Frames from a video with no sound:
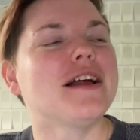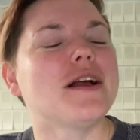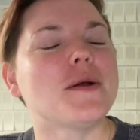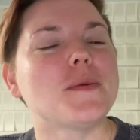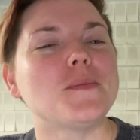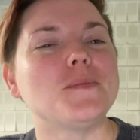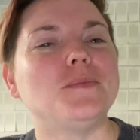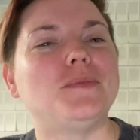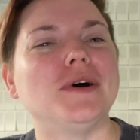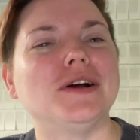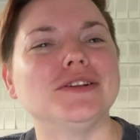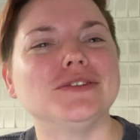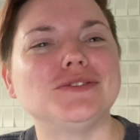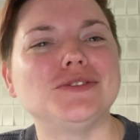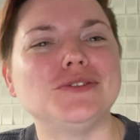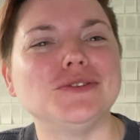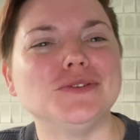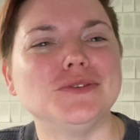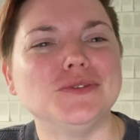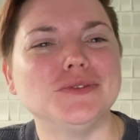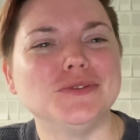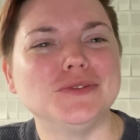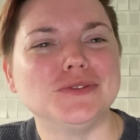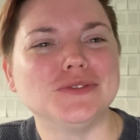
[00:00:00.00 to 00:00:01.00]
But
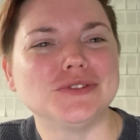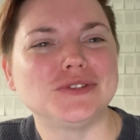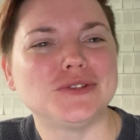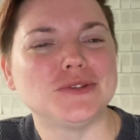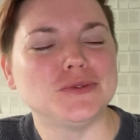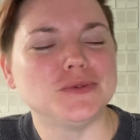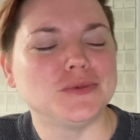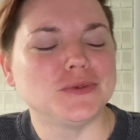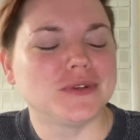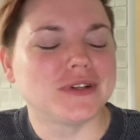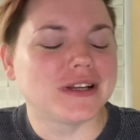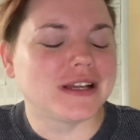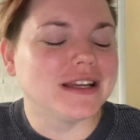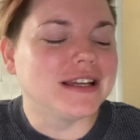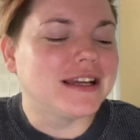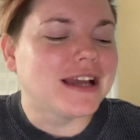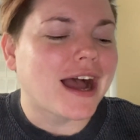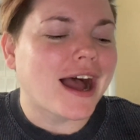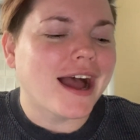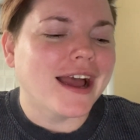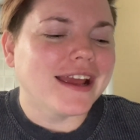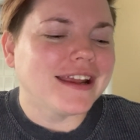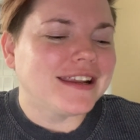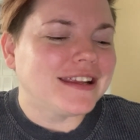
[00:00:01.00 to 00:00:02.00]
to
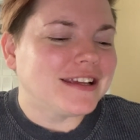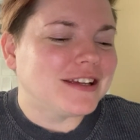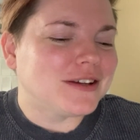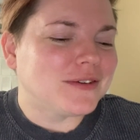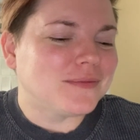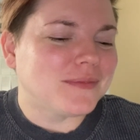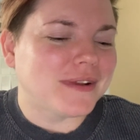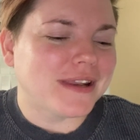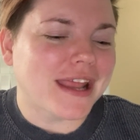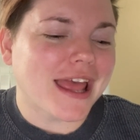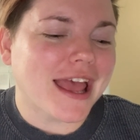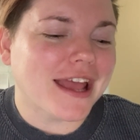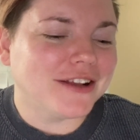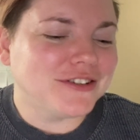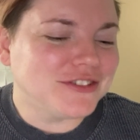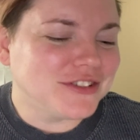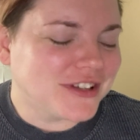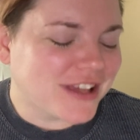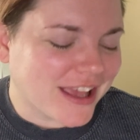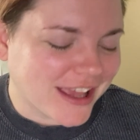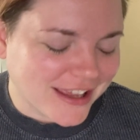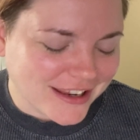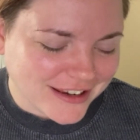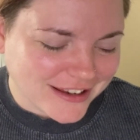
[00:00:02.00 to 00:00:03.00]
guide him and
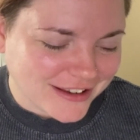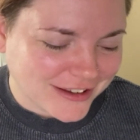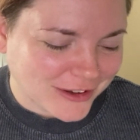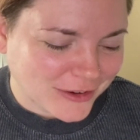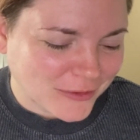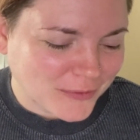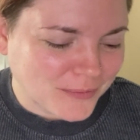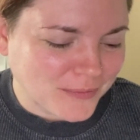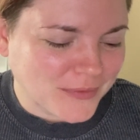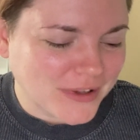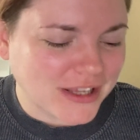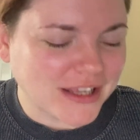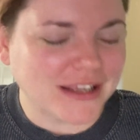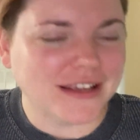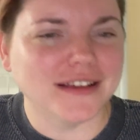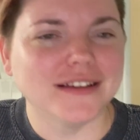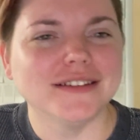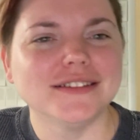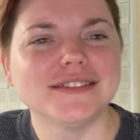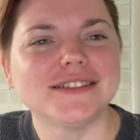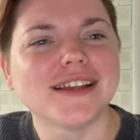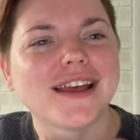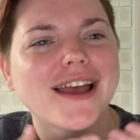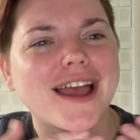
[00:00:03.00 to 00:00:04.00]
educate him
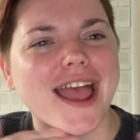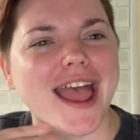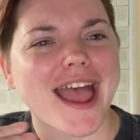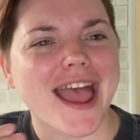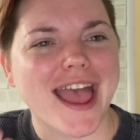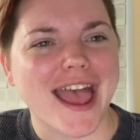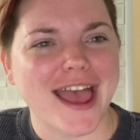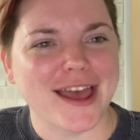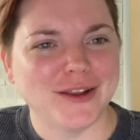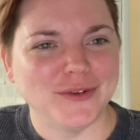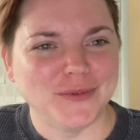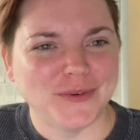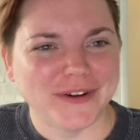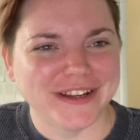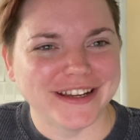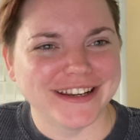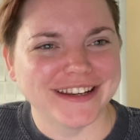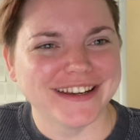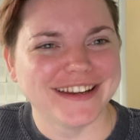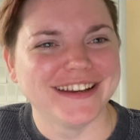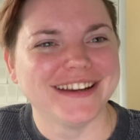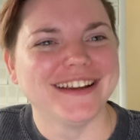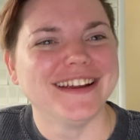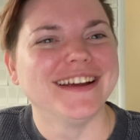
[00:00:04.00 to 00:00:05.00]
is
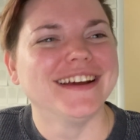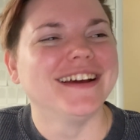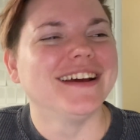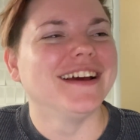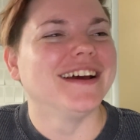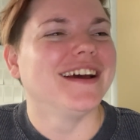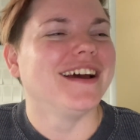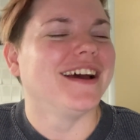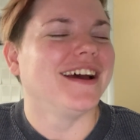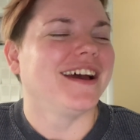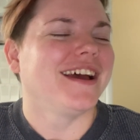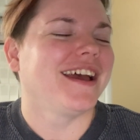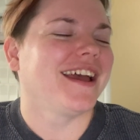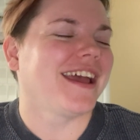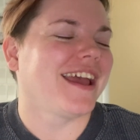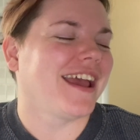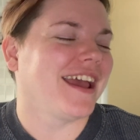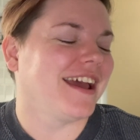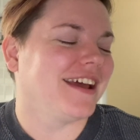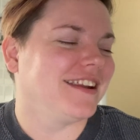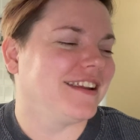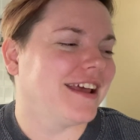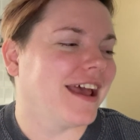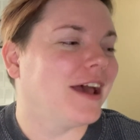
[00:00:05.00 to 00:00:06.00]
Edwin.
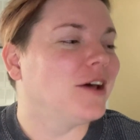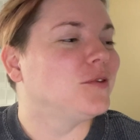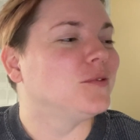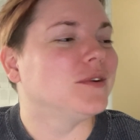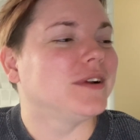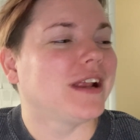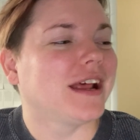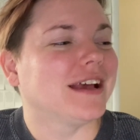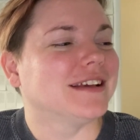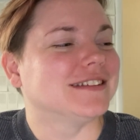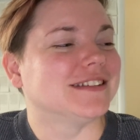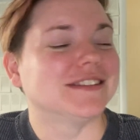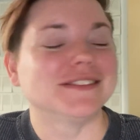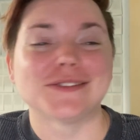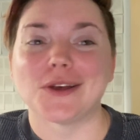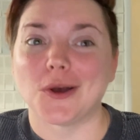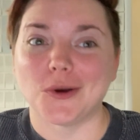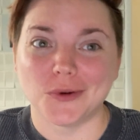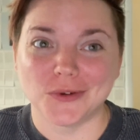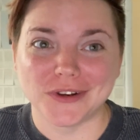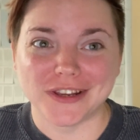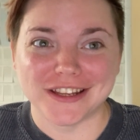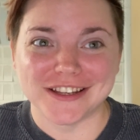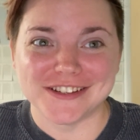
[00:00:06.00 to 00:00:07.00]
And Edwin has his
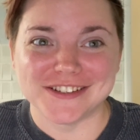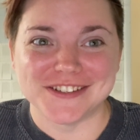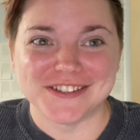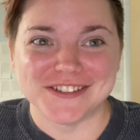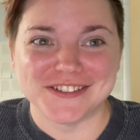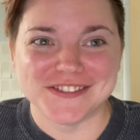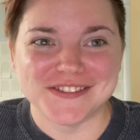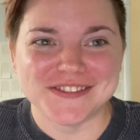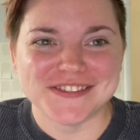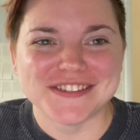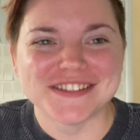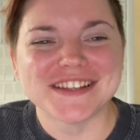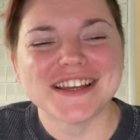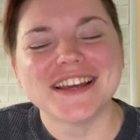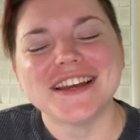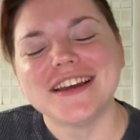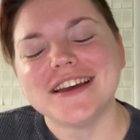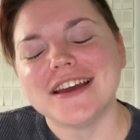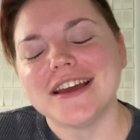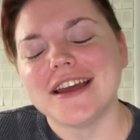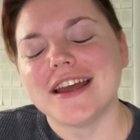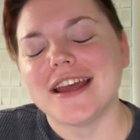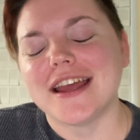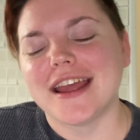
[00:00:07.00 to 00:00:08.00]
own issues,
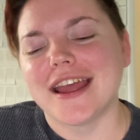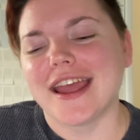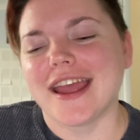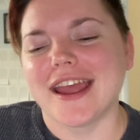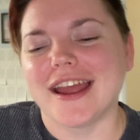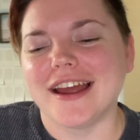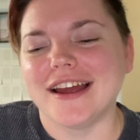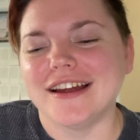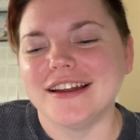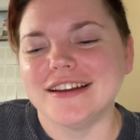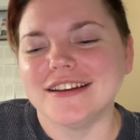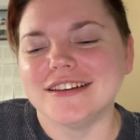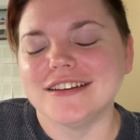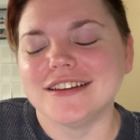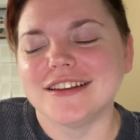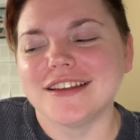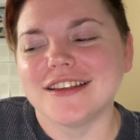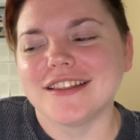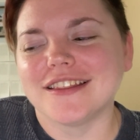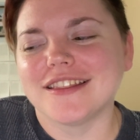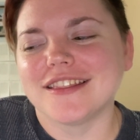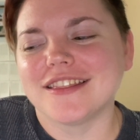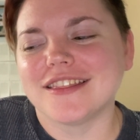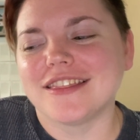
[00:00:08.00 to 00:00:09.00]
and
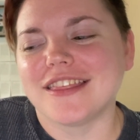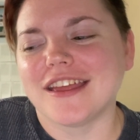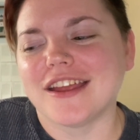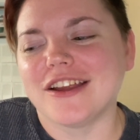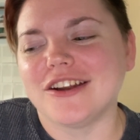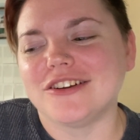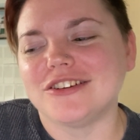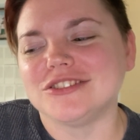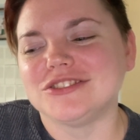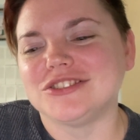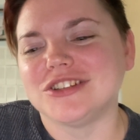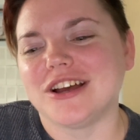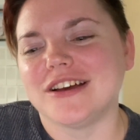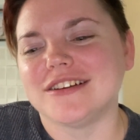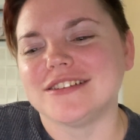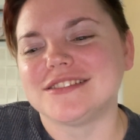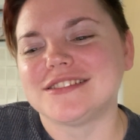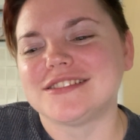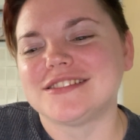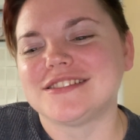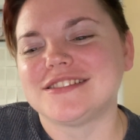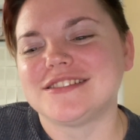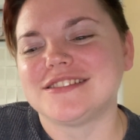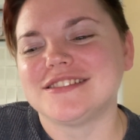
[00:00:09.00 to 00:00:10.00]
they're
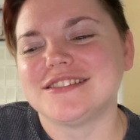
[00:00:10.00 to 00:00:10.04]
just,